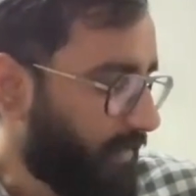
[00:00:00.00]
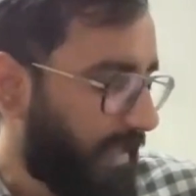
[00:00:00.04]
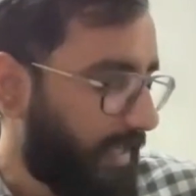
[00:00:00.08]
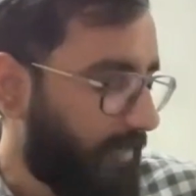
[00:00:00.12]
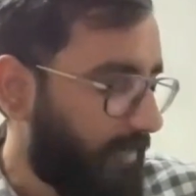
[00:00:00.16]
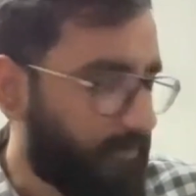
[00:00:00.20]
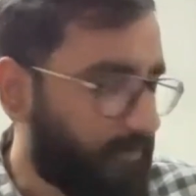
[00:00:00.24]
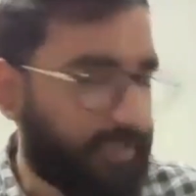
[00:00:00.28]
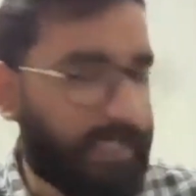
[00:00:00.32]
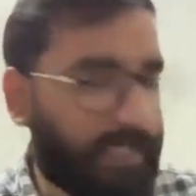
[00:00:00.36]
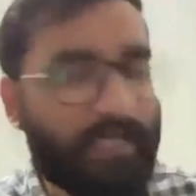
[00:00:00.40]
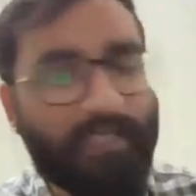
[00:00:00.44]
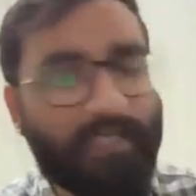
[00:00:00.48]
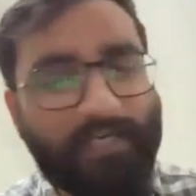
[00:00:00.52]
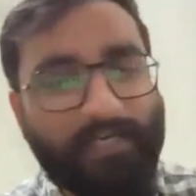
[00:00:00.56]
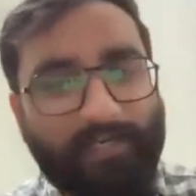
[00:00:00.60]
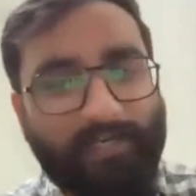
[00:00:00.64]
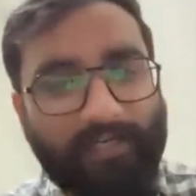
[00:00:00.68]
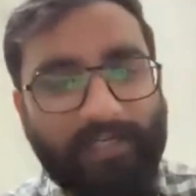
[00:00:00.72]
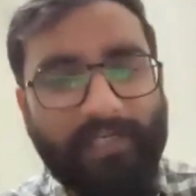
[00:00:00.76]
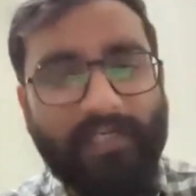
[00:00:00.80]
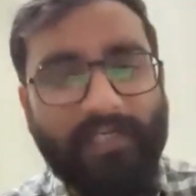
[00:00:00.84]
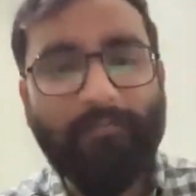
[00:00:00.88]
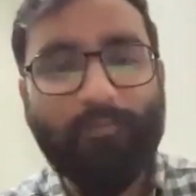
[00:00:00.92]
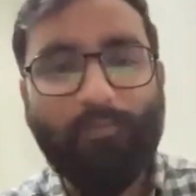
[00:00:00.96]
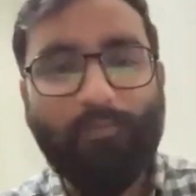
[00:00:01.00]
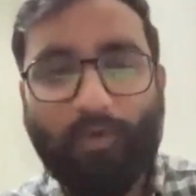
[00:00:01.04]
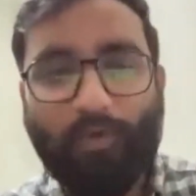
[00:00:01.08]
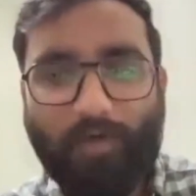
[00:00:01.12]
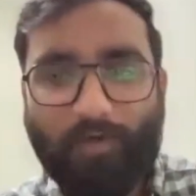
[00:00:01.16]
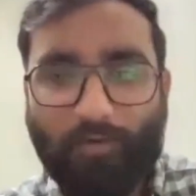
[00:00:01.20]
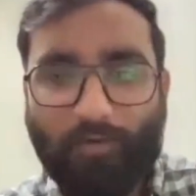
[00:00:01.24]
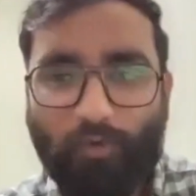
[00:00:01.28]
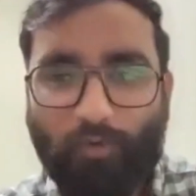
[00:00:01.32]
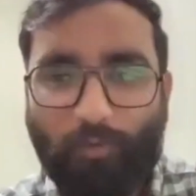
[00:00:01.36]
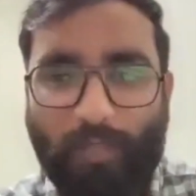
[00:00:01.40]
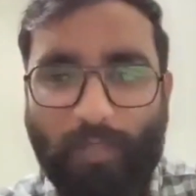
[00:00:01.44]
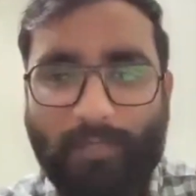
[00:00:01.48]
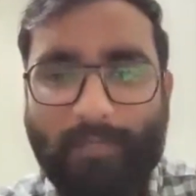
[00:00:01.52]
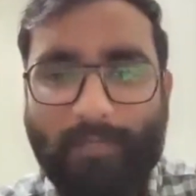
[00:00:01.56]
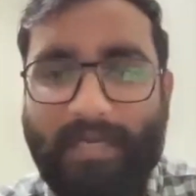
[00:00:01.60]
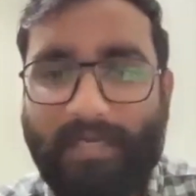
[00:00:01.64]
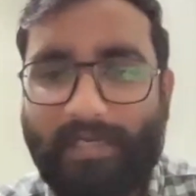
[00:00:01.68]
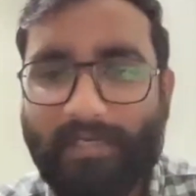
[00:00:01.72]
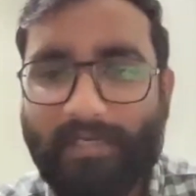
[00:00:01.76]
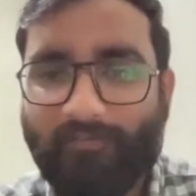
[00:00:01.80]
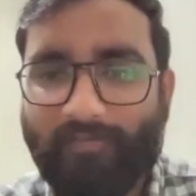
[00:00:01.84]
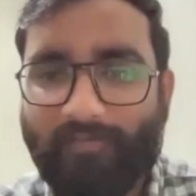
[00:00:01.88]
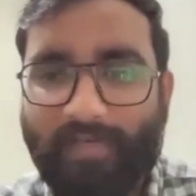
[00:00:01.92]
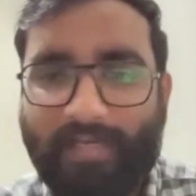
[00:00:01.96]
I've started reading more on global
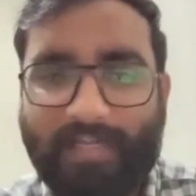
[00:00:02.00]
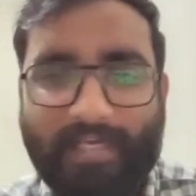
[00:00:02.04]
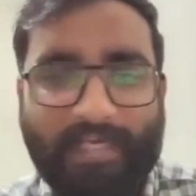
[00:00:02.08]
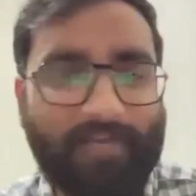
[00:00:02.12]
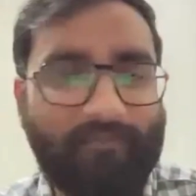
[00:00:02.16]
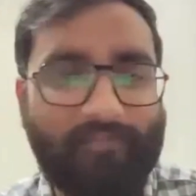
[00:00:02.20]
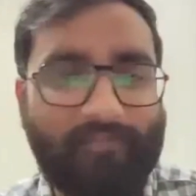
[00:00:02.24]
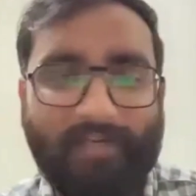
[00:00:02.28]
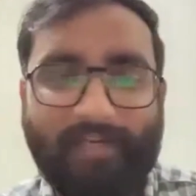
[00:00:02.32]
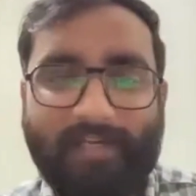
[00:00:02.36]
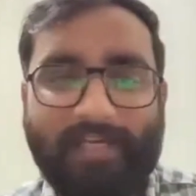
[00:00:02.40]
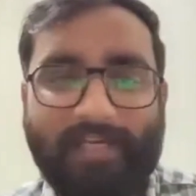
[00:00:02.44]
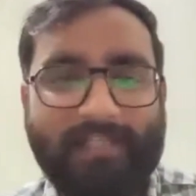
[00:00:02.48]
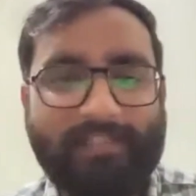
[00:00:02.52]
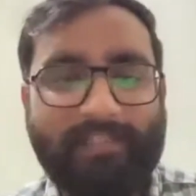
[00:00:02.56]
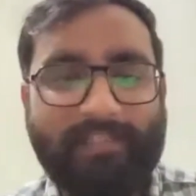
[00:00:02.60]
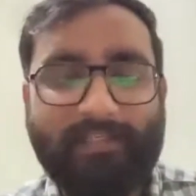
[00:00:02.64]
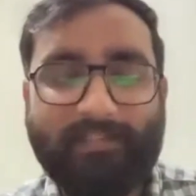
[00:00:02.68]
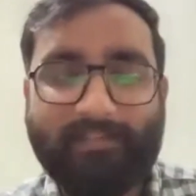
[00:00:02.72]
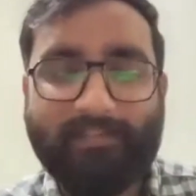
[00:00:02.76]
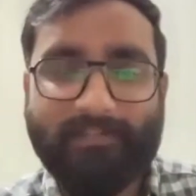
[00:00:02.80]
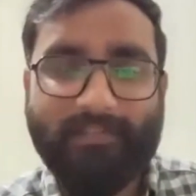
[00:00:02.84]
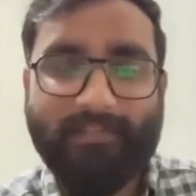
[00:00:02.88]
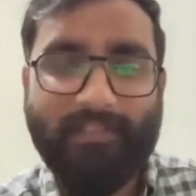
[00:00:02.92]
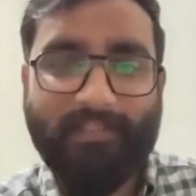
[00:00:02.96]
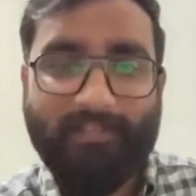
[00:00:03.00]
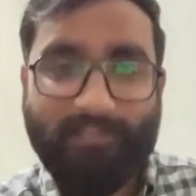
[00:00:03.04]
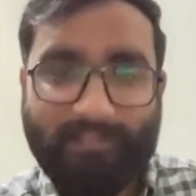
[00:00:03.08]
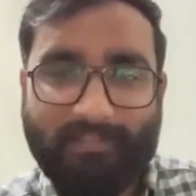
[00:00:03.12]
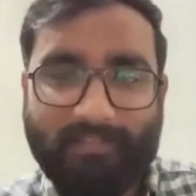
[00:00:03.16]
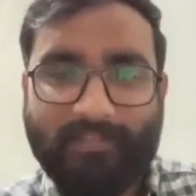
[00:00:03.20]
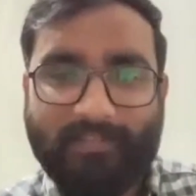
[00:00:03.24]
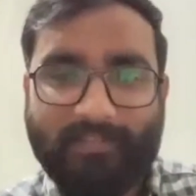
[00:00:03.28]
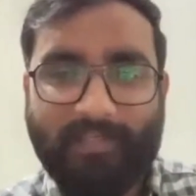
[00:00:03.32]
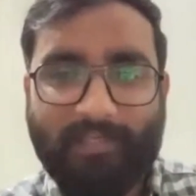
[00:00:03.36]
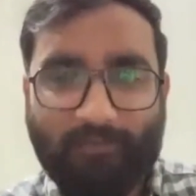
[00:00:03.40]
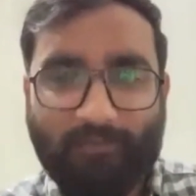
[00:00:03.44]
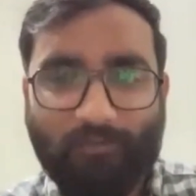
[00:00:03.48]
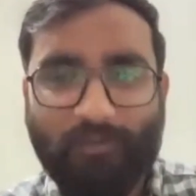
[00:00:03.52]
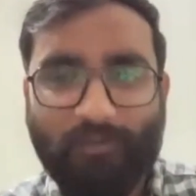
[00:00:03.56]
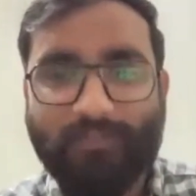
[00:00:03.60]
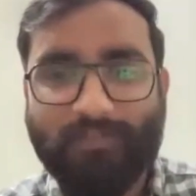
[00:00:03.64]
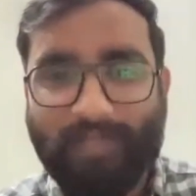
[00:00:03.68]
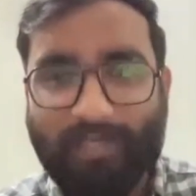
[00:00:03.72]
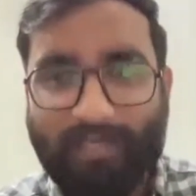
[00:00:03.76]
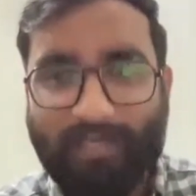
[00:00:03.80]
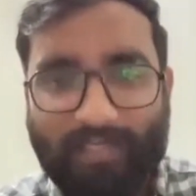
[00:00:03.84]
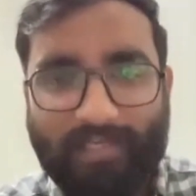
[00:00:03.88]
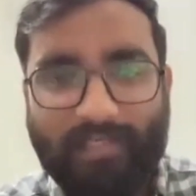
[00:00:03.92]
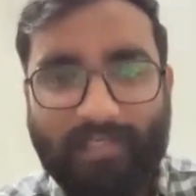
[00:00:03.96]
battlefield, and I've realized that since it was
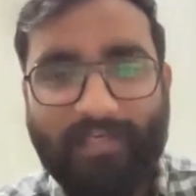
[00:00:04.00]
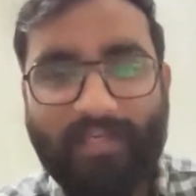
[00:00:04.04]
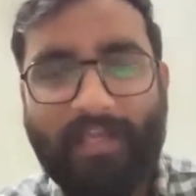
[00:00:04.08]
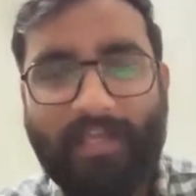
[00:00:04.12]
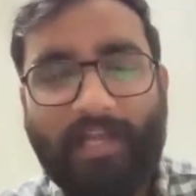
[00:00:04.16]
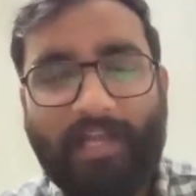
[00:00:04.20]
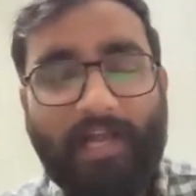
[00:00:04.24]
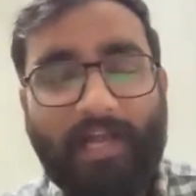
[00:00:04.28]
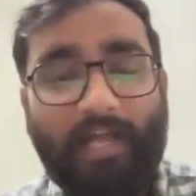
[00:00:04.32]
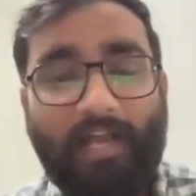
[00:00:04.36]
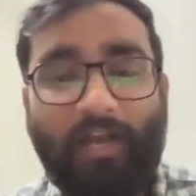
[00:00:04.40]
written,